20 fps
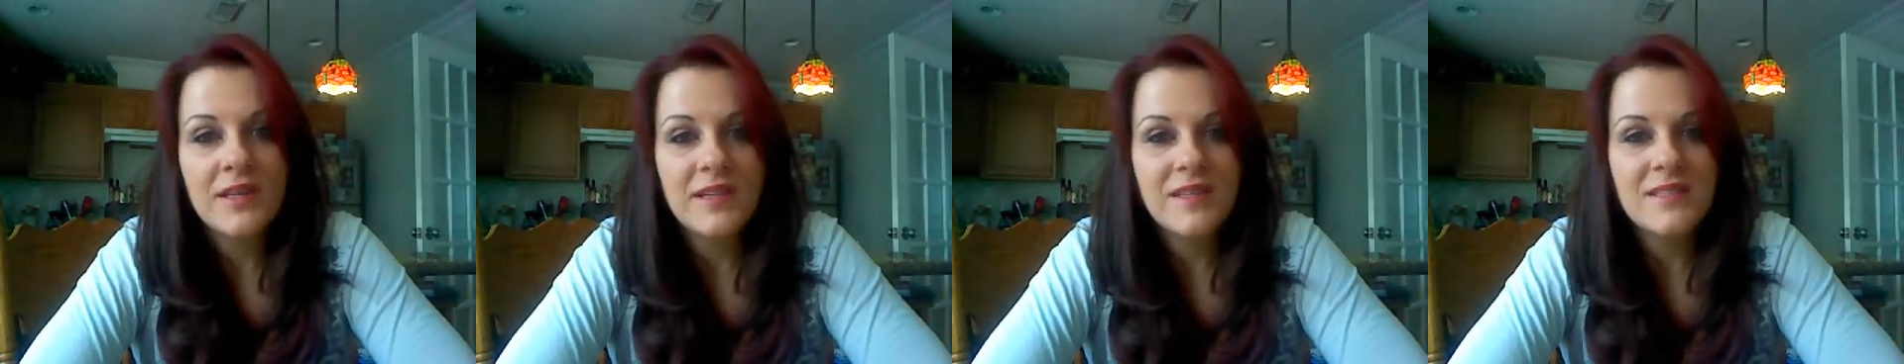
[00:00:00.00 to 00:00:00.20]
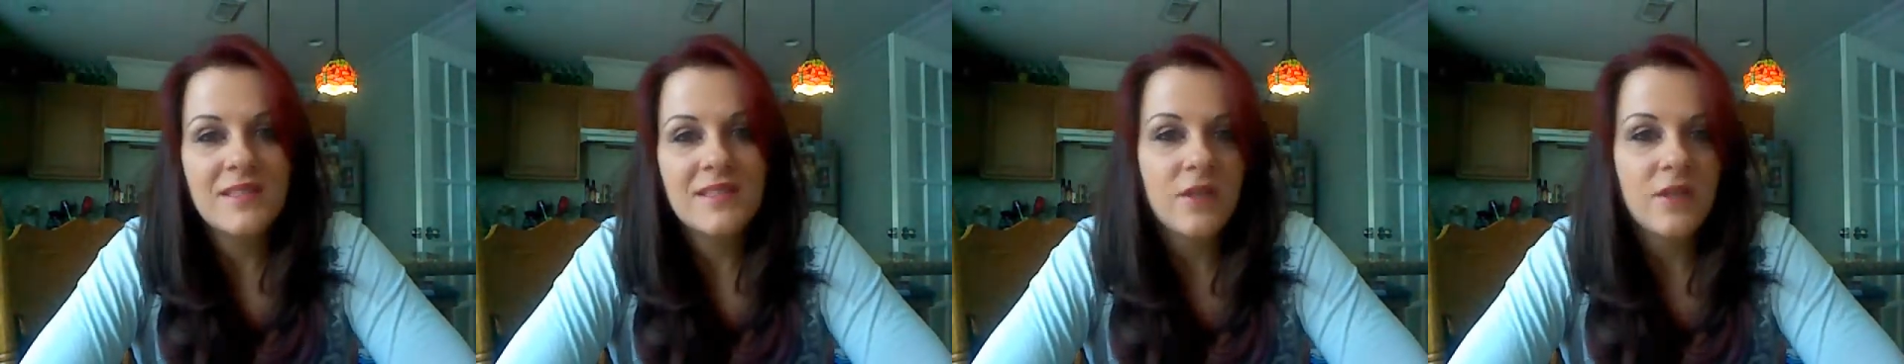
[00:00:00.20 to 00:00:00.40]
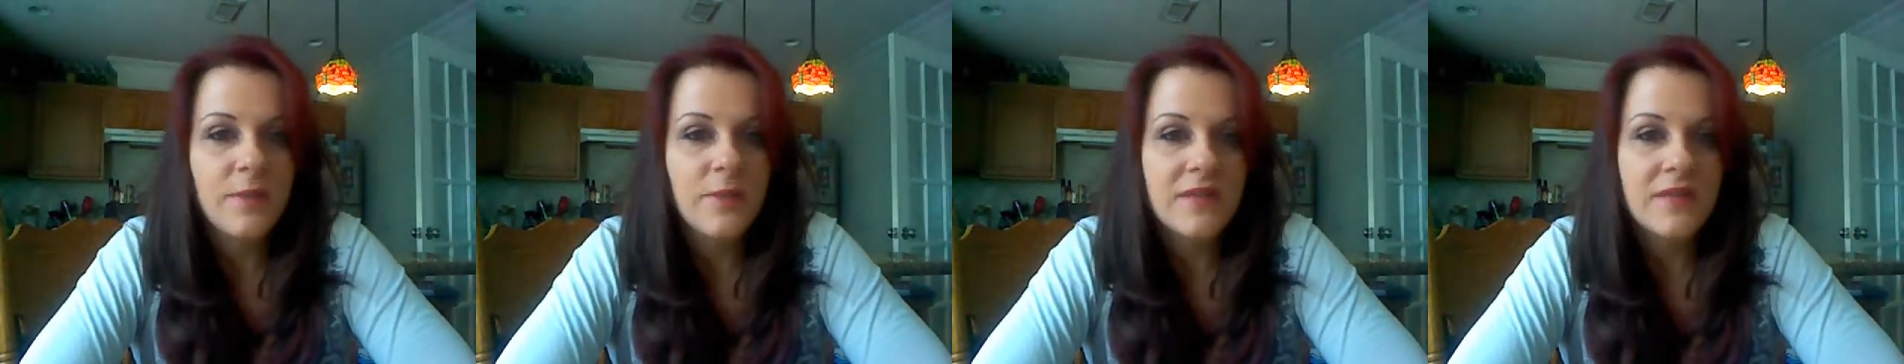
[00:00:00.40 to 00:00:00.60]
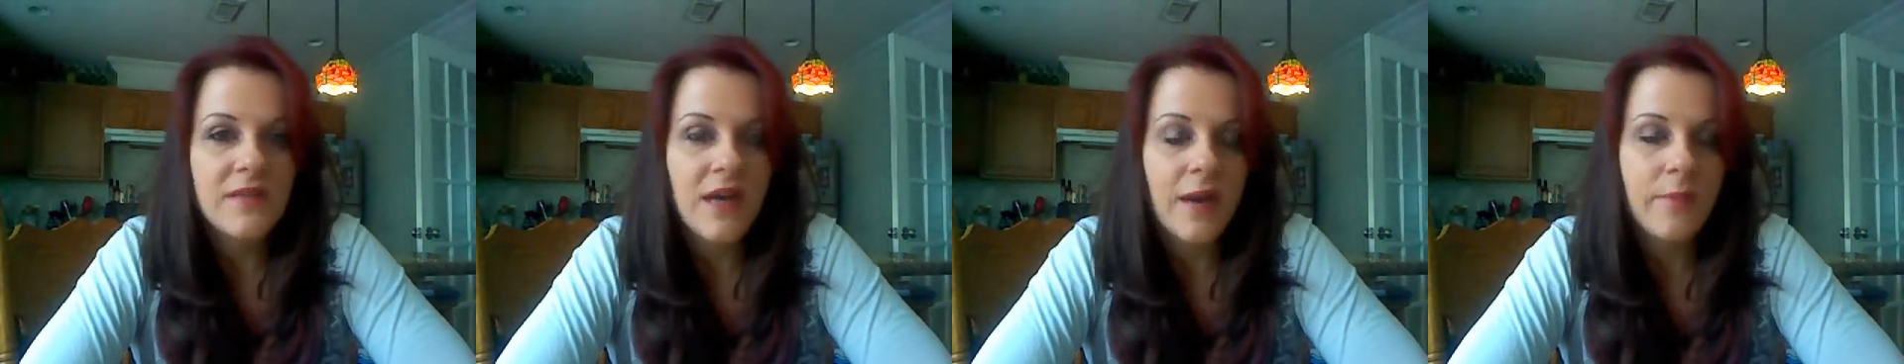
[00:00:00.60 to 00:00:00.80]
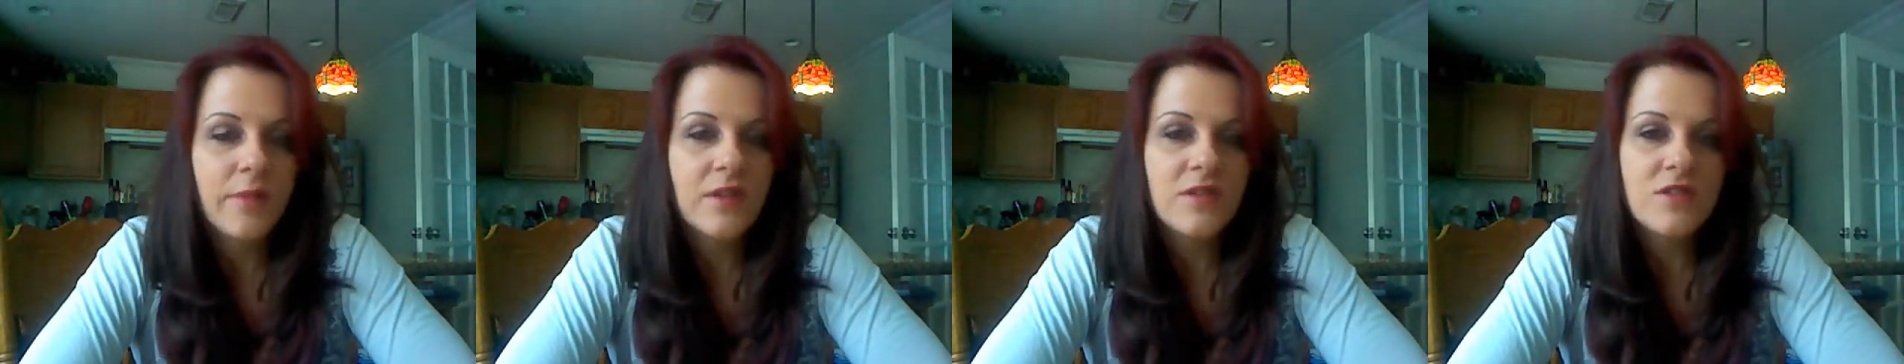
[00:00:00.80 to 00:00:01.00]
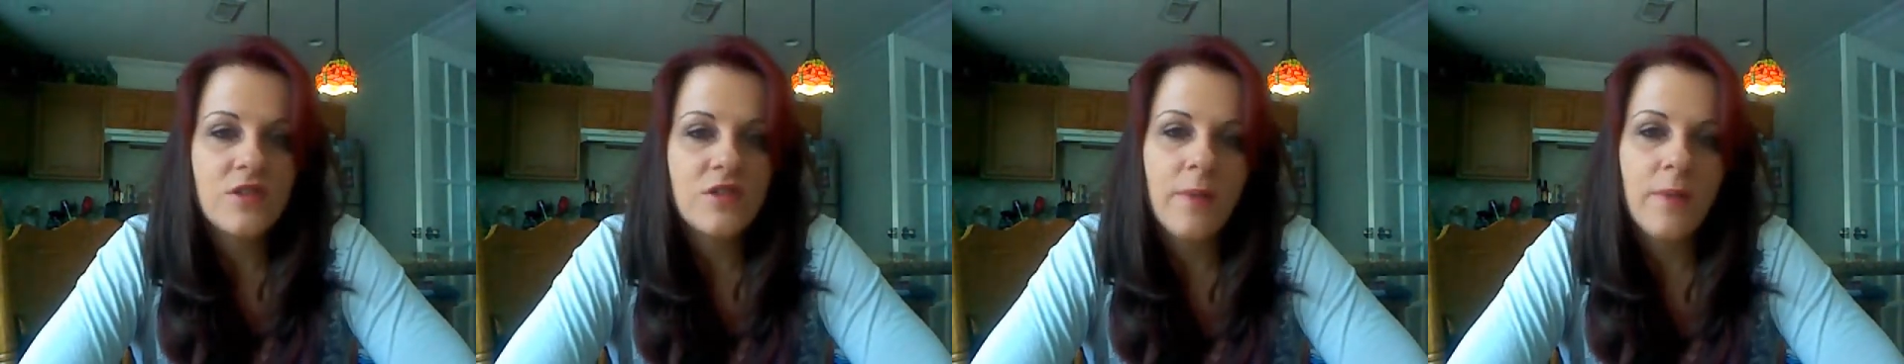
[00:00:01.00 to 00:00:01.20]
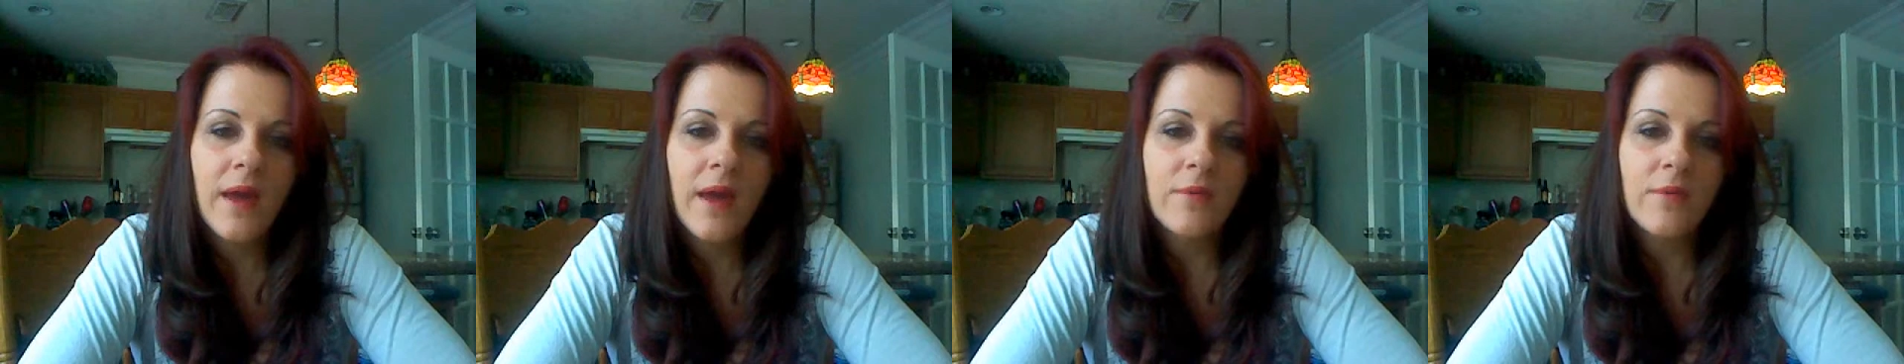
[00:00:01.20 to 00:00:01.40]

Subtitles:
It is a little bit time consuming.